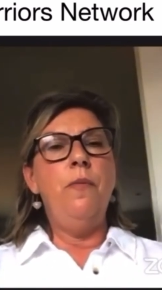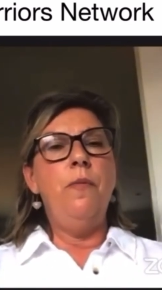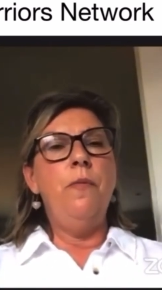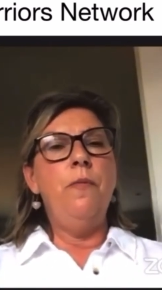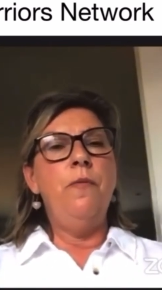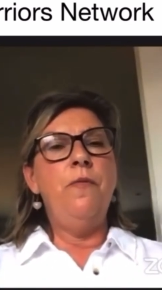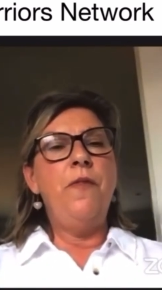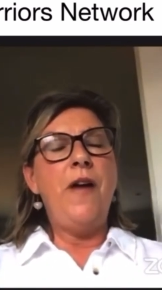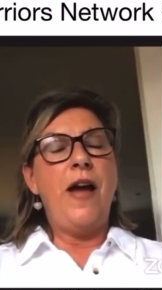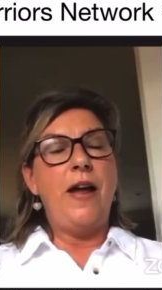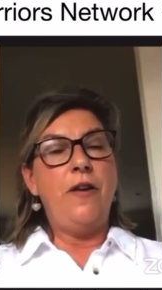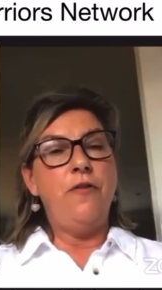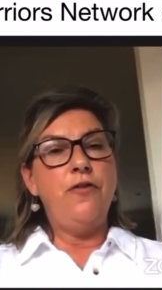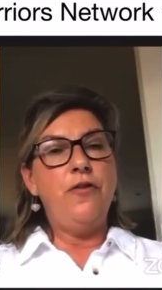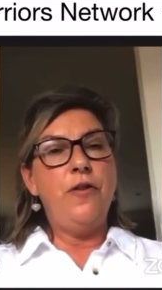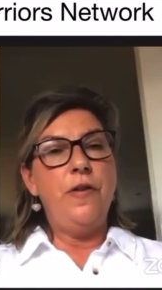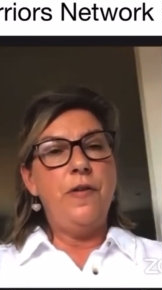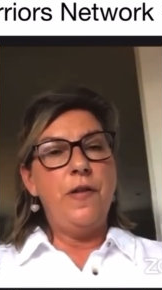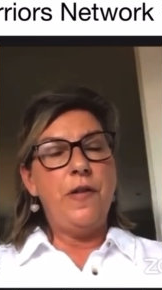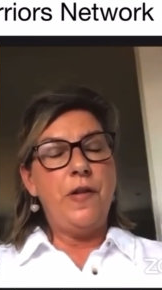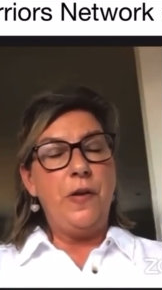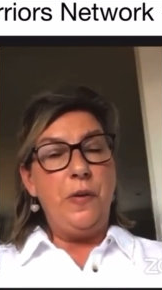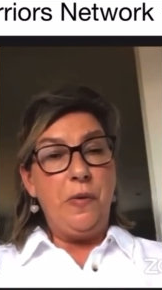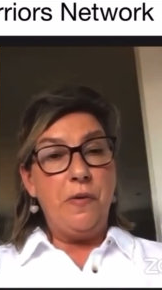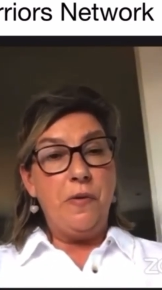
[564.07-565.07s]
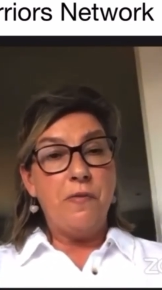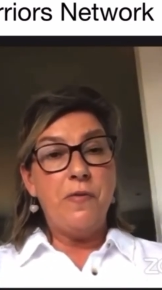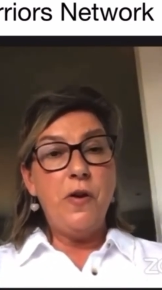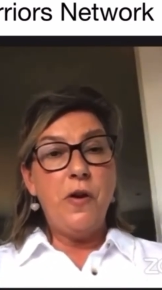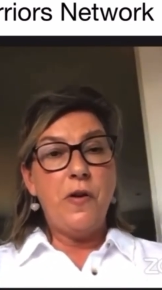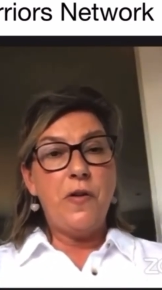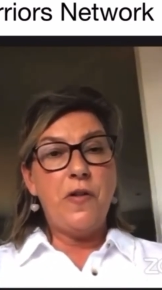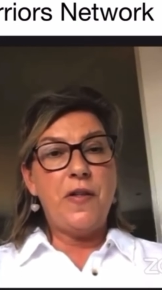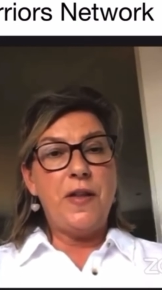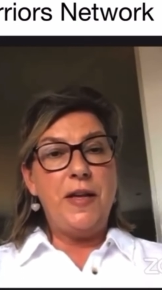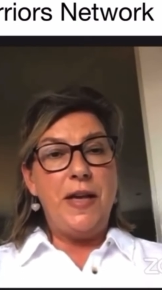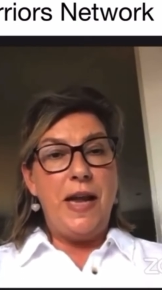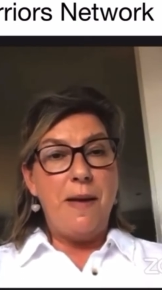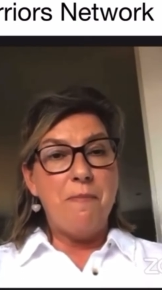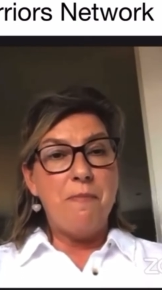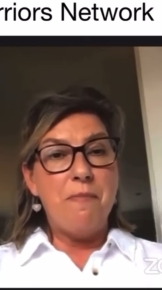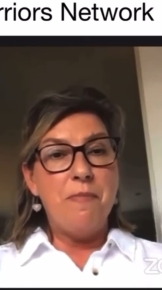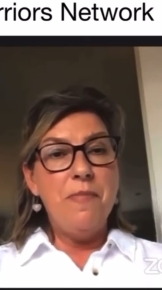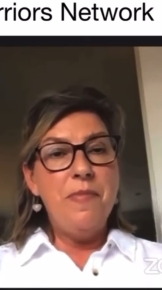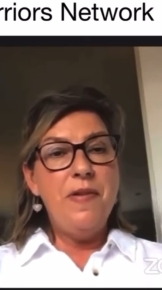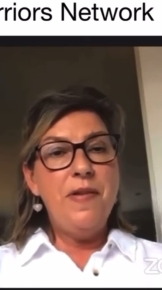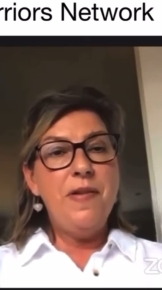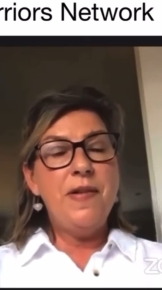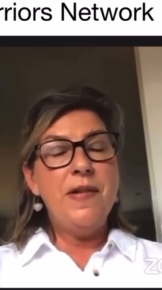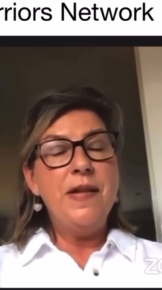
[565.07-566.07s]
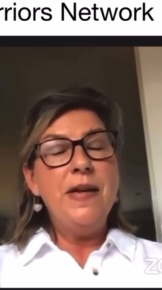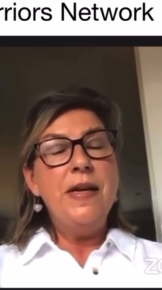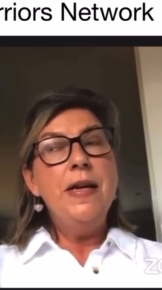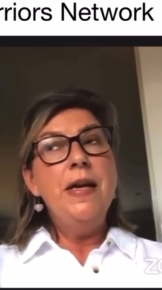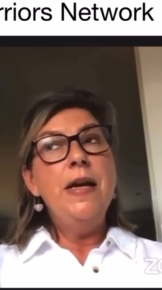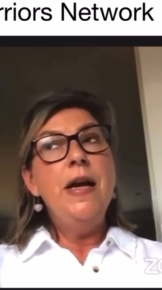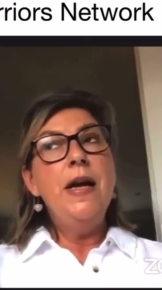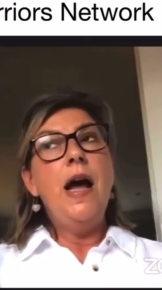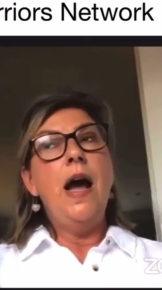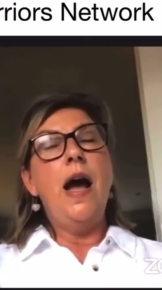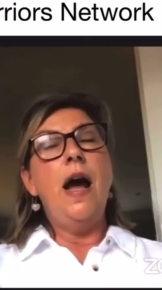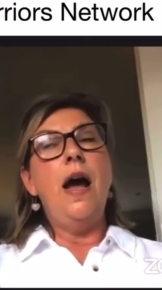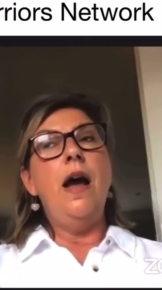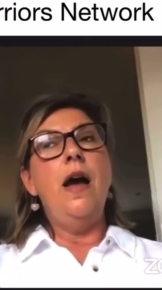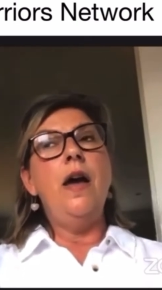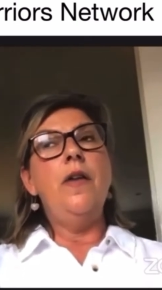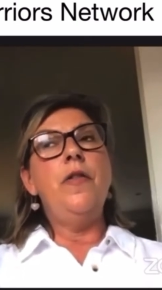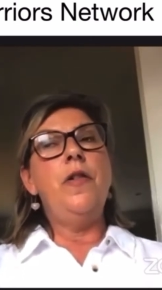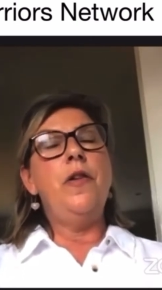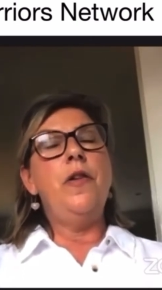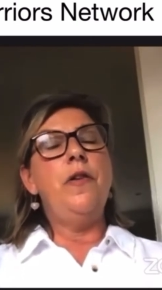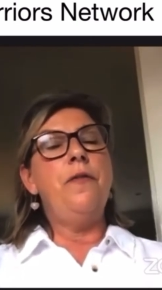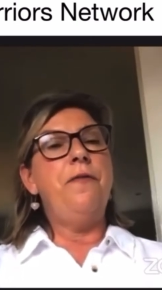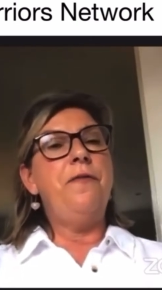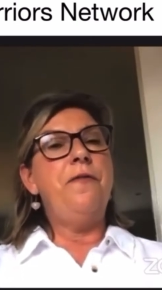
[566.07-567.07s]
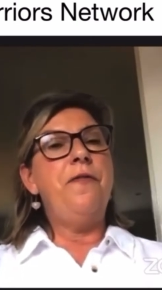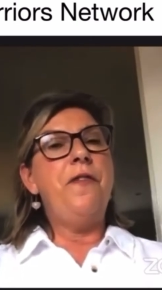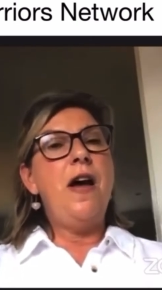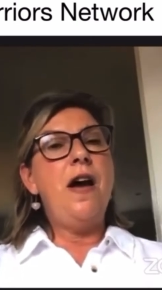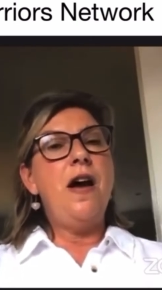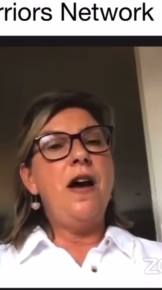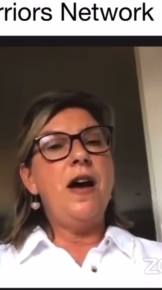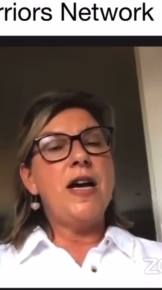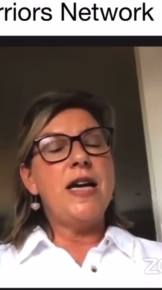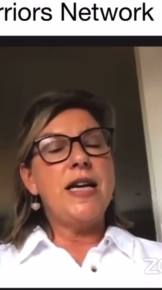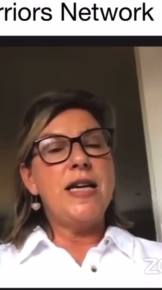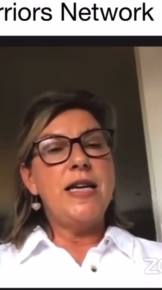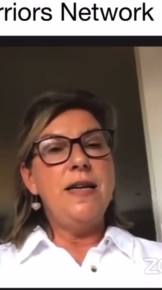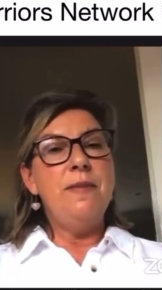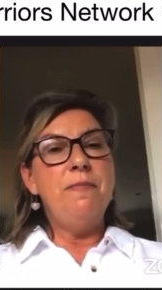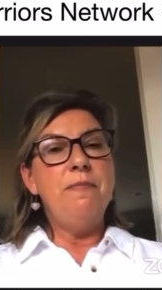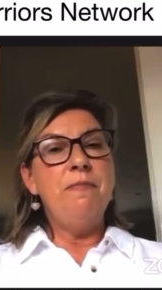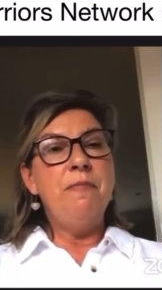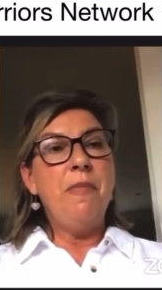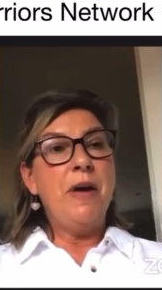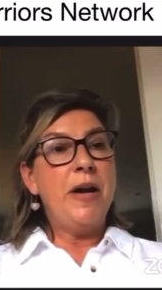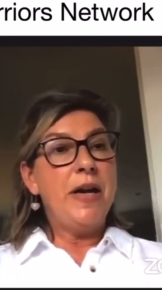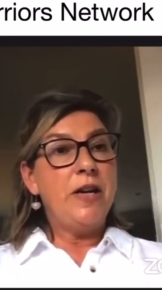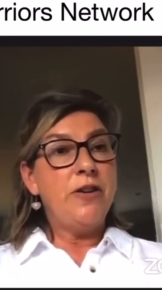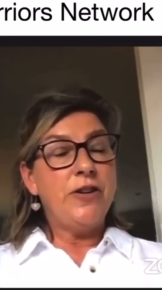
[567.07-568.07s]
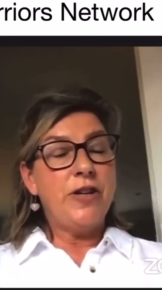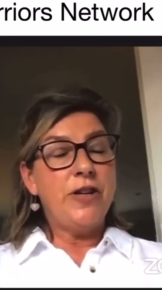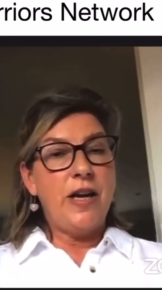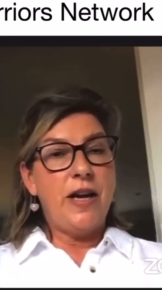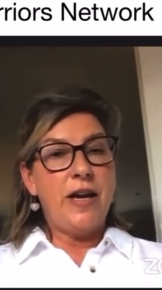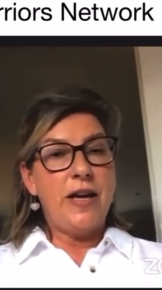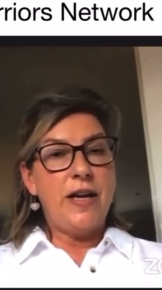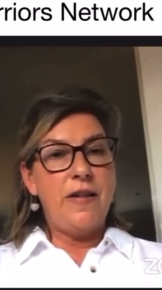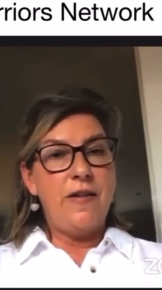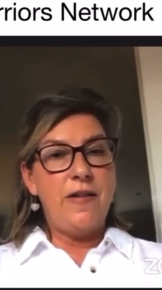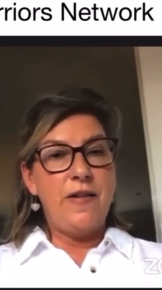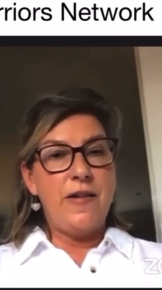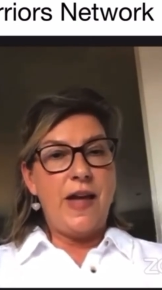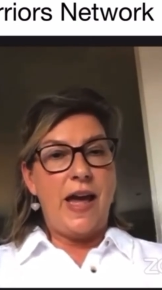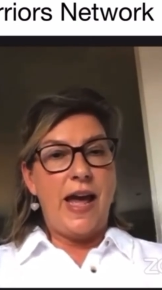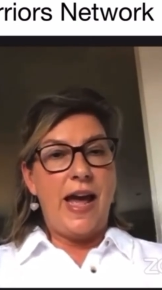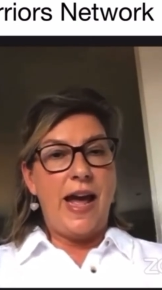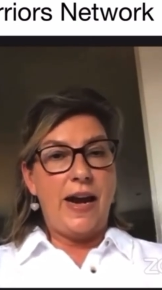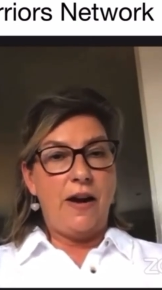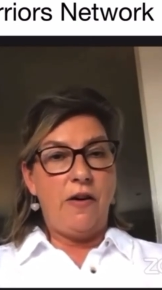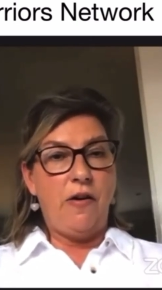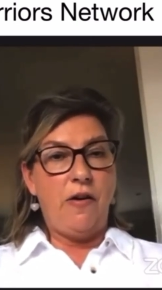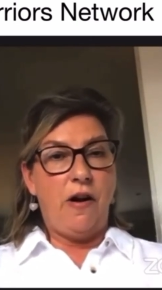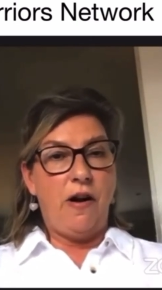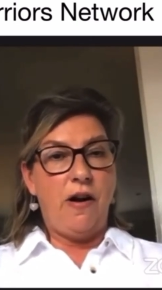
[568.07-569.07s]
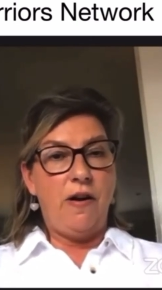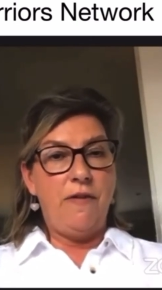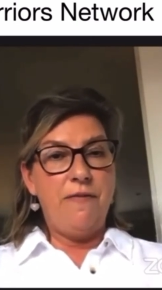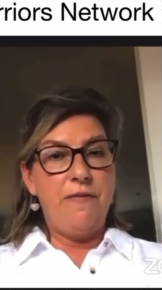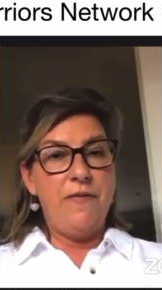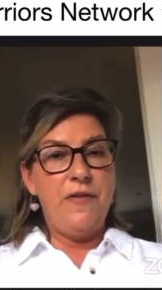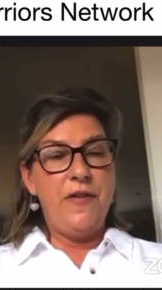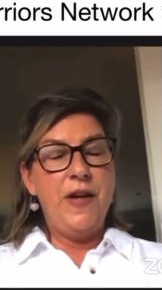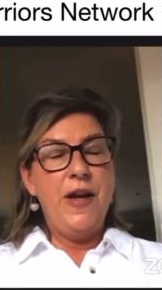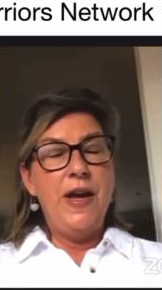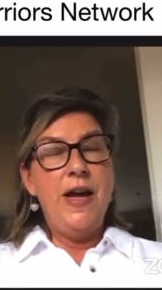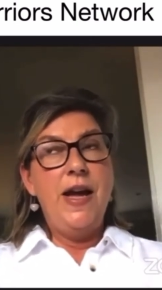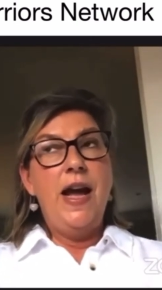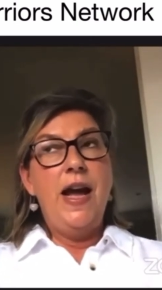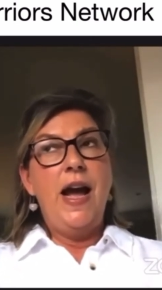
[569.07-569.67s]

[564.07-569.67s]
veterans who have lost limbs to fly microlight aircraft.